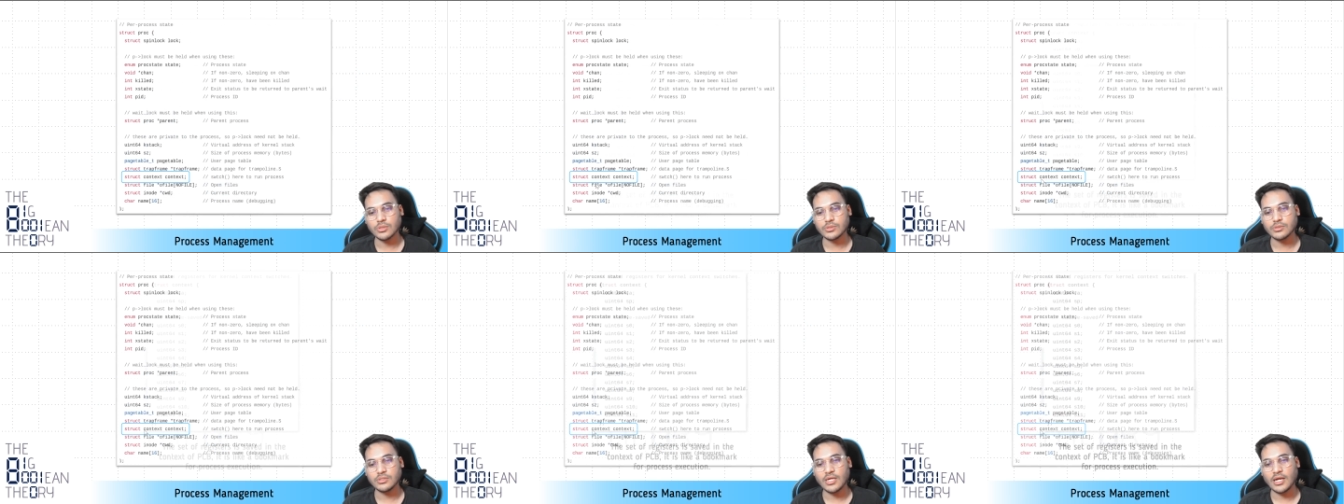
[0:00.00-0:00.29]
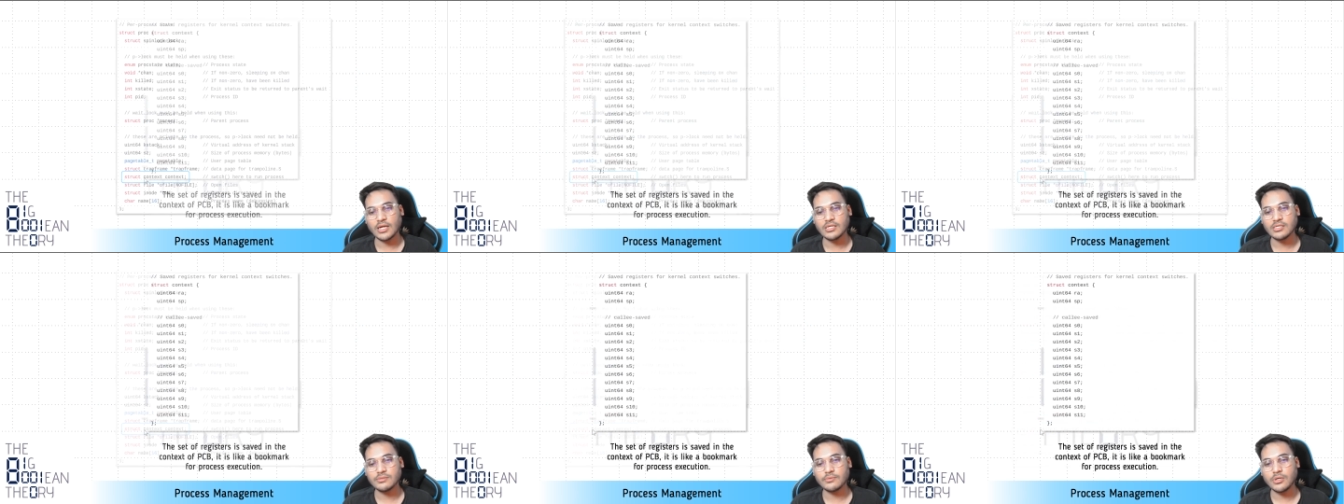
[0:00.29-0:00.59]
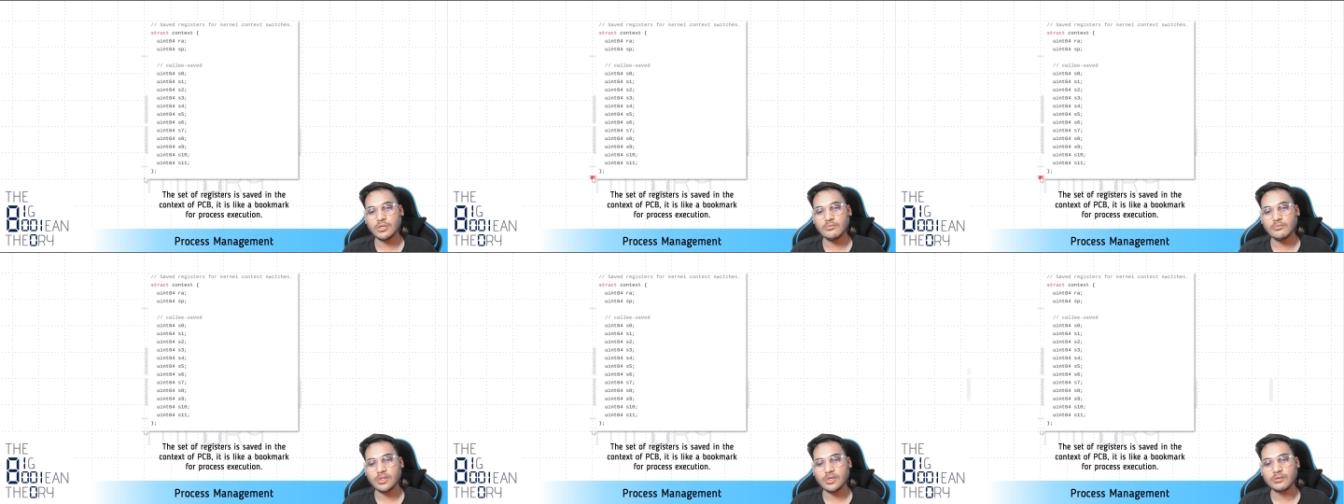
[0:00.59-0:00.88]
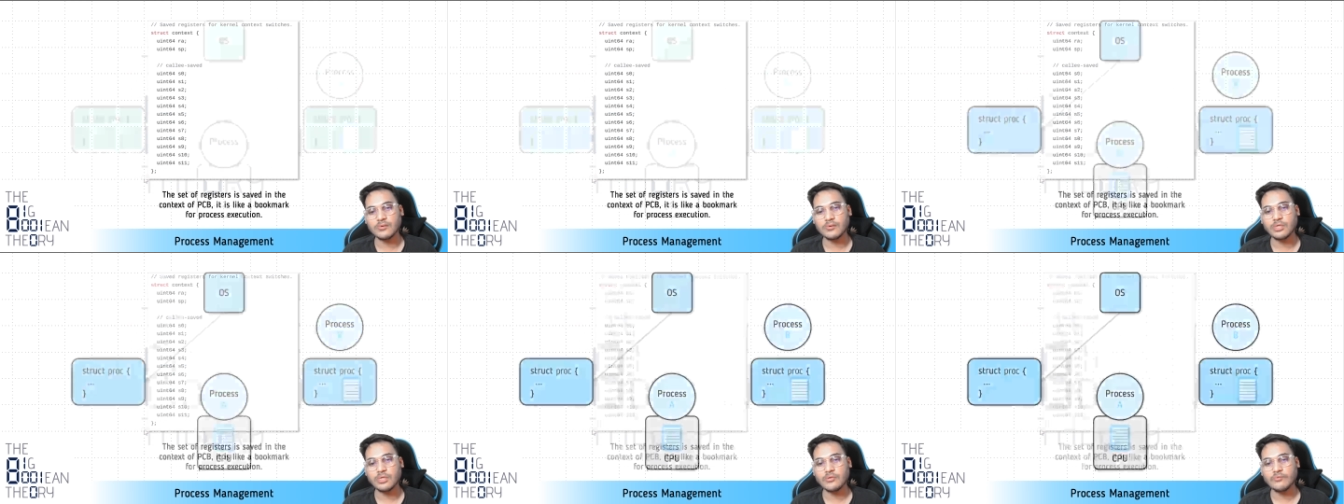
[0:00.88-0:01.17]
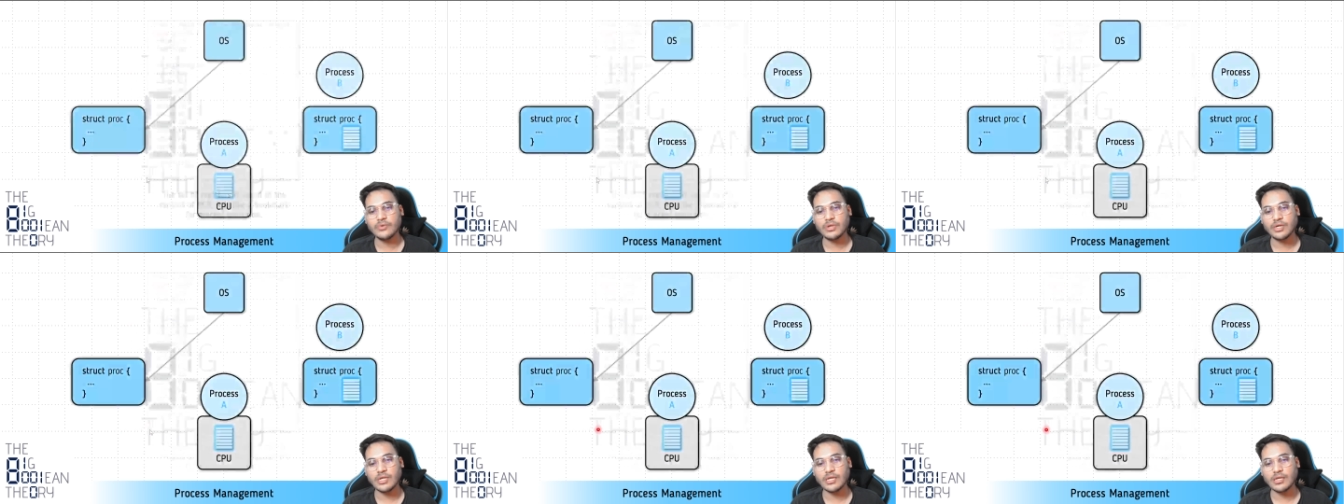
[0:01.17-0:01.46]
So that is what we are doing.
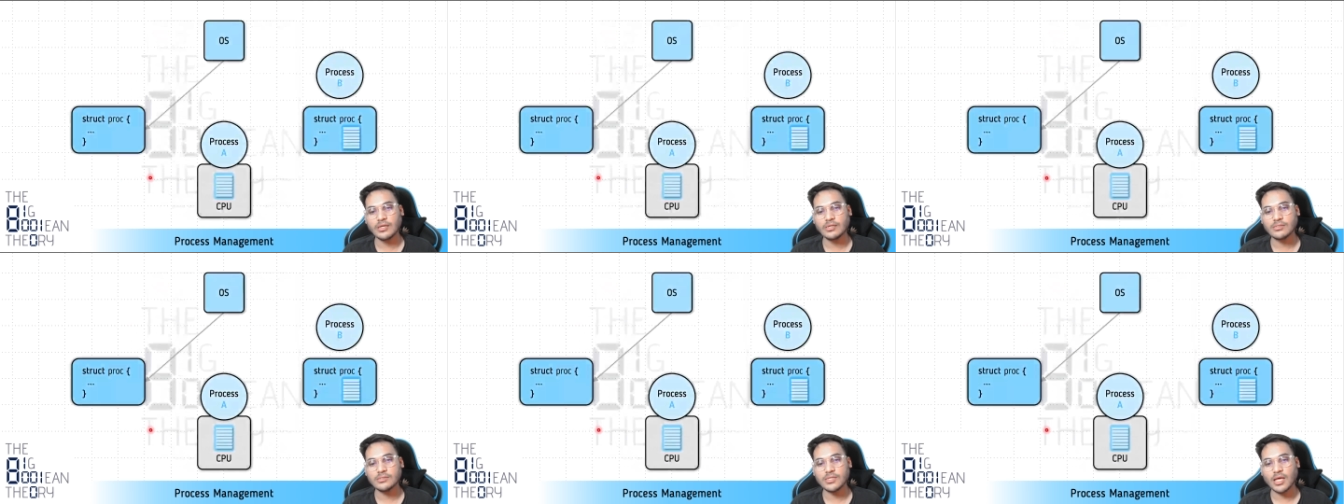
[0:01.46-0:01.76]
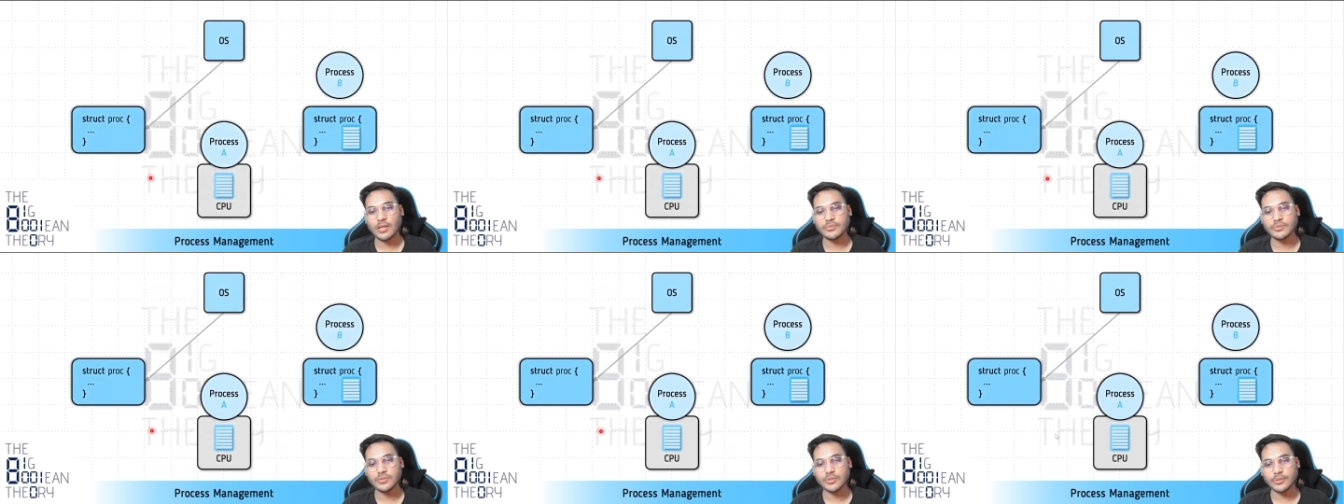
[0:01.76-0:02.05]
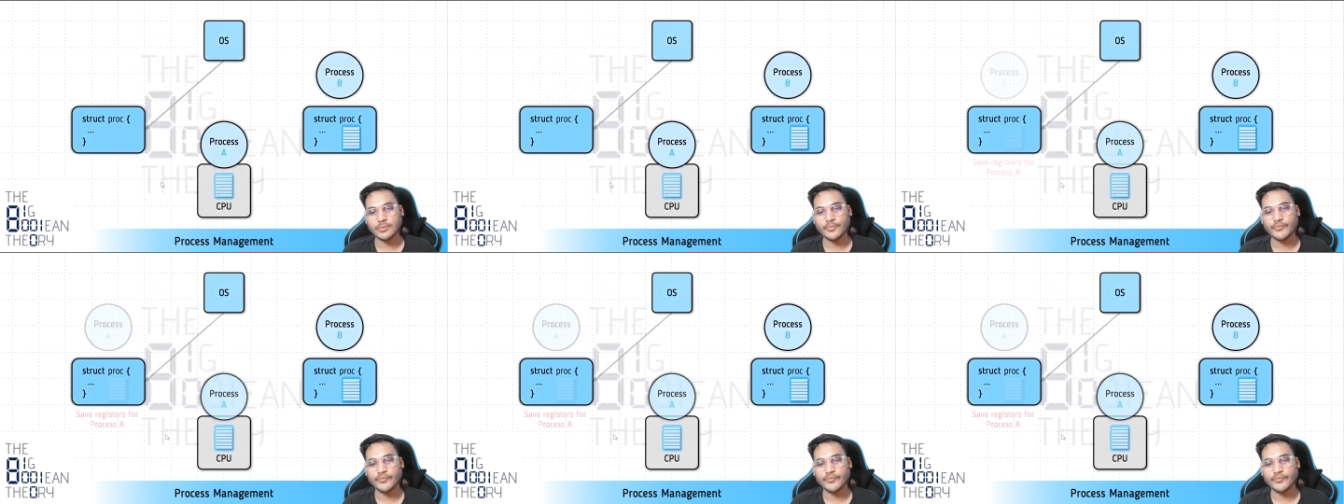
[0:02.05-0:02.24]
We are taking a snapshot.